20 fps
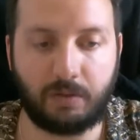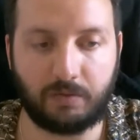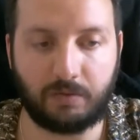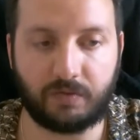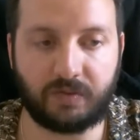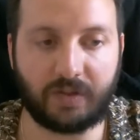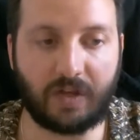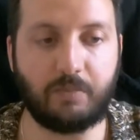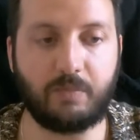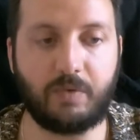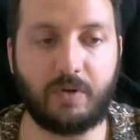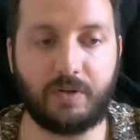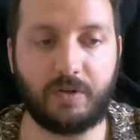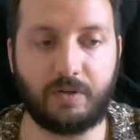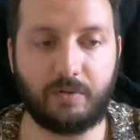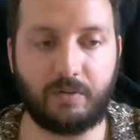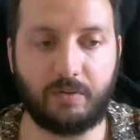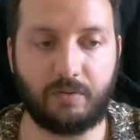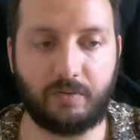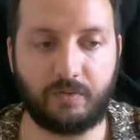Someone,
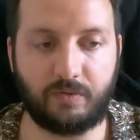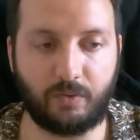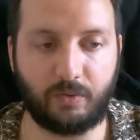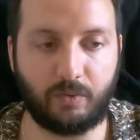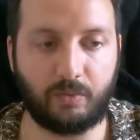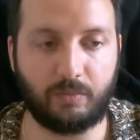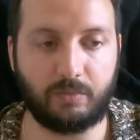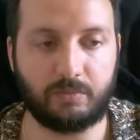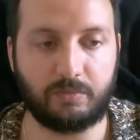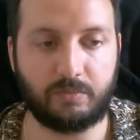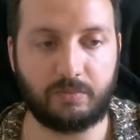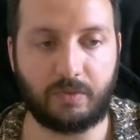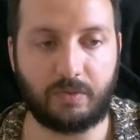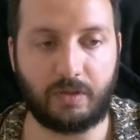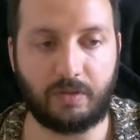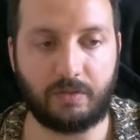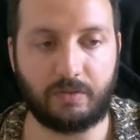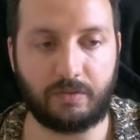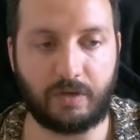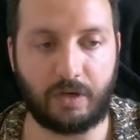so
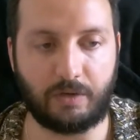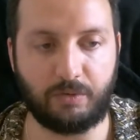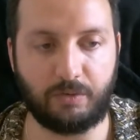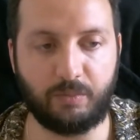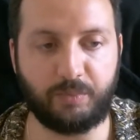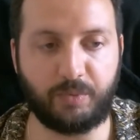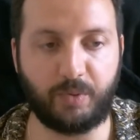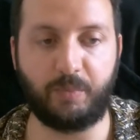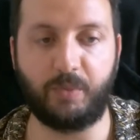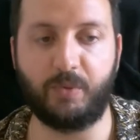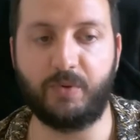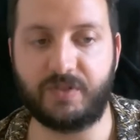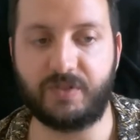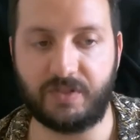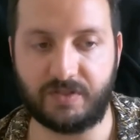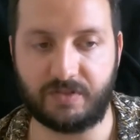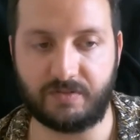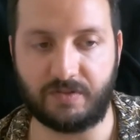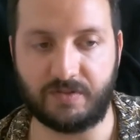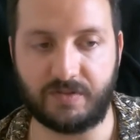Arun proposed
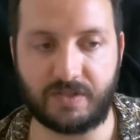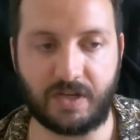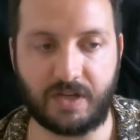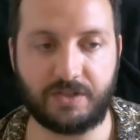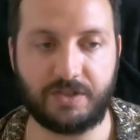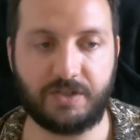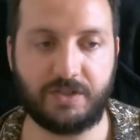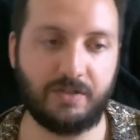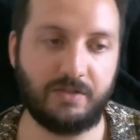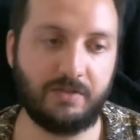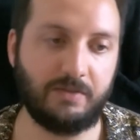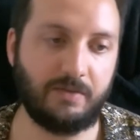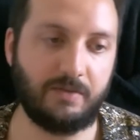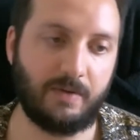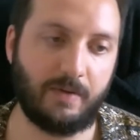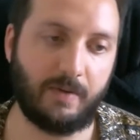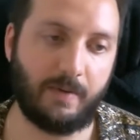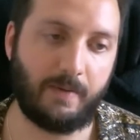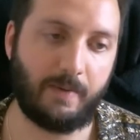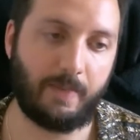this transaction.
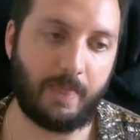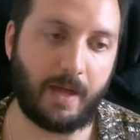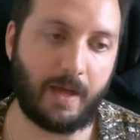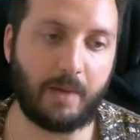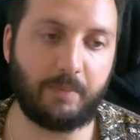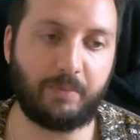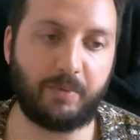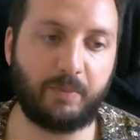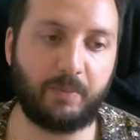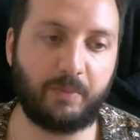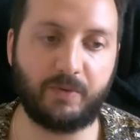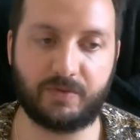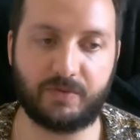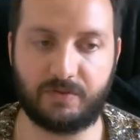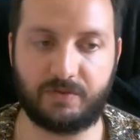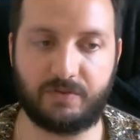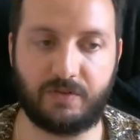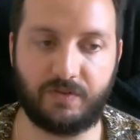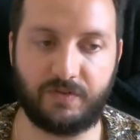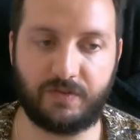I proposed
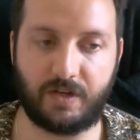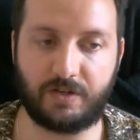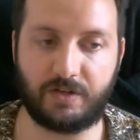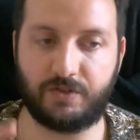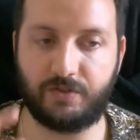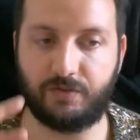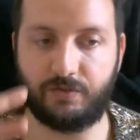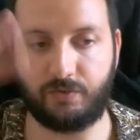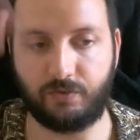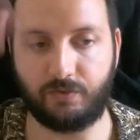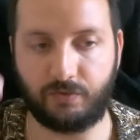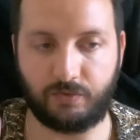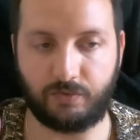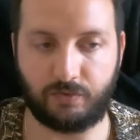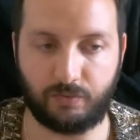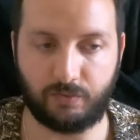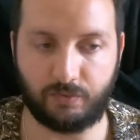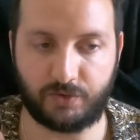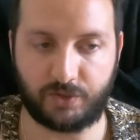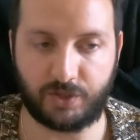the transaction to,
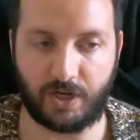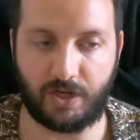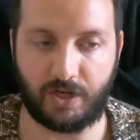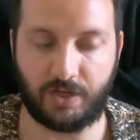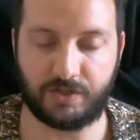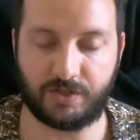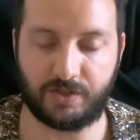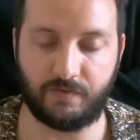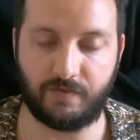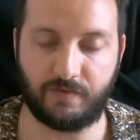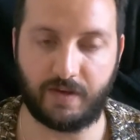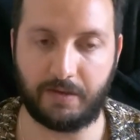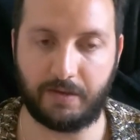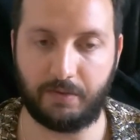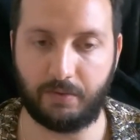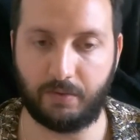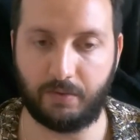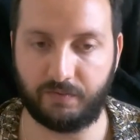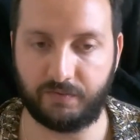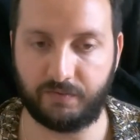to change the
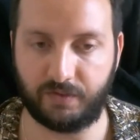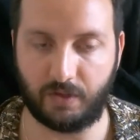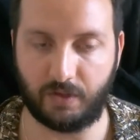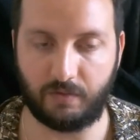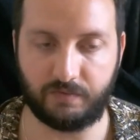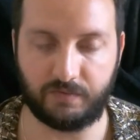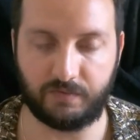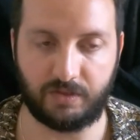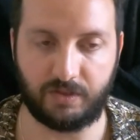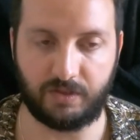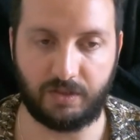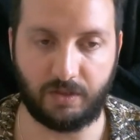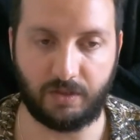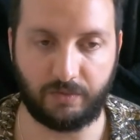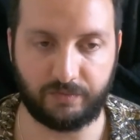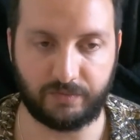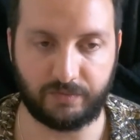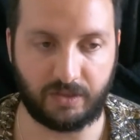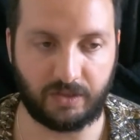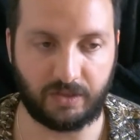value of, of the
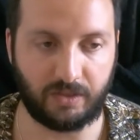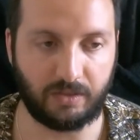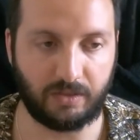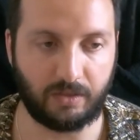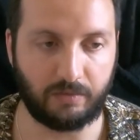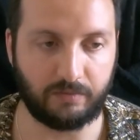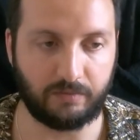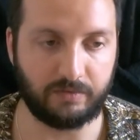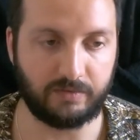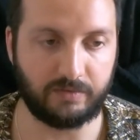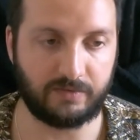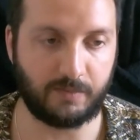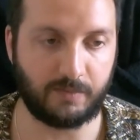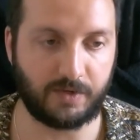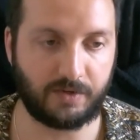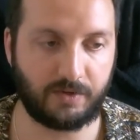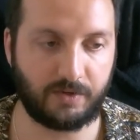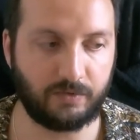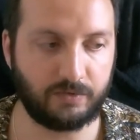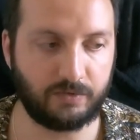of the of the
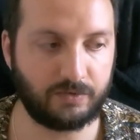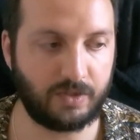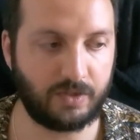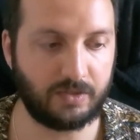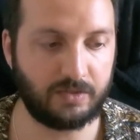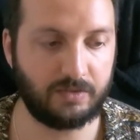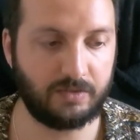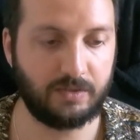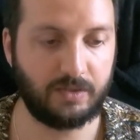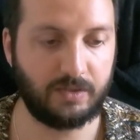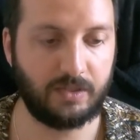smart contract.